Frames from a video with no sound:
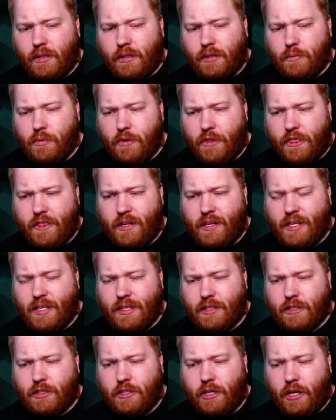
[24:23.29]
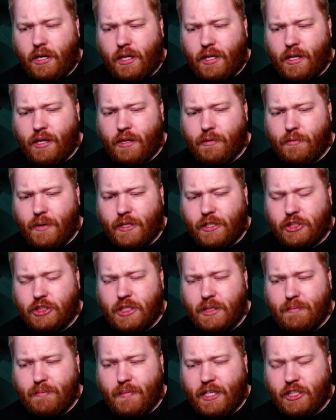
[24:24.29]
with the little girl when
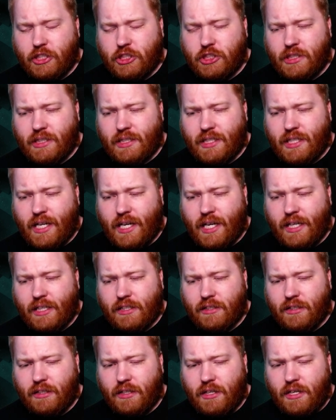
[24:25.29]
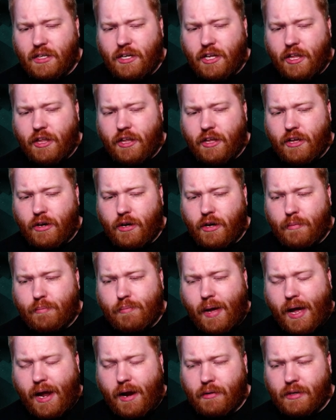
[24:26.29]
she mentioned like her
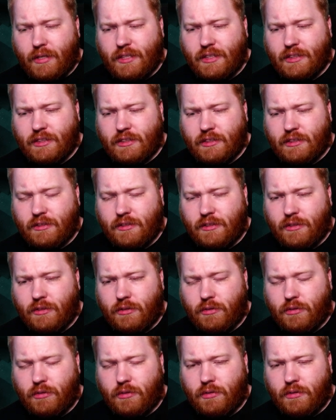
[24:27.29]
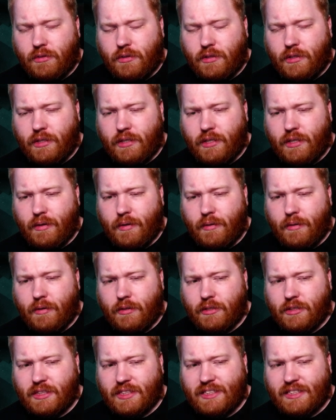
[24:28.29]
parents
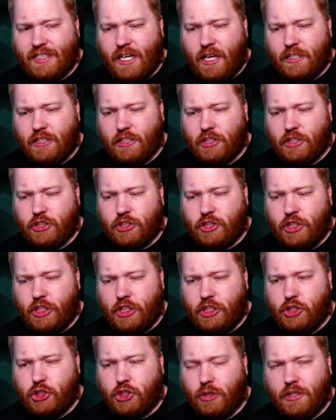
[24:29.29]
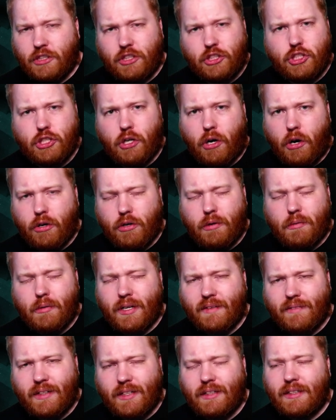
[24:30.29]
said she shouldn't talk or
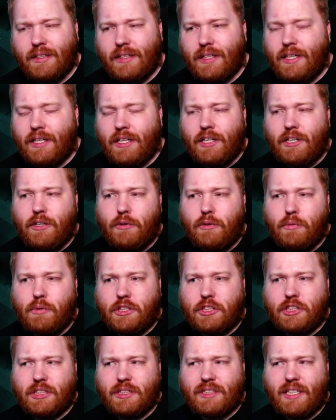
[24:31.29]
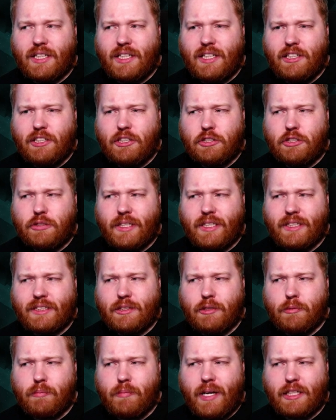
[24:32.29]
whatever, which is
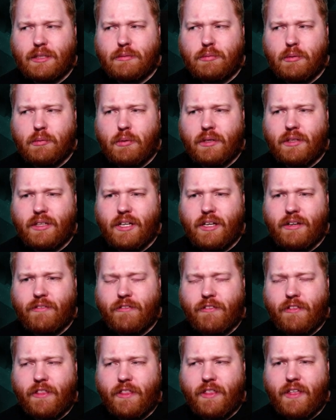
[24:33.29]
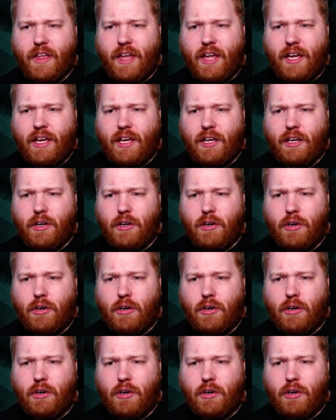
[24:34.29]
interesting. Makes me wonder if they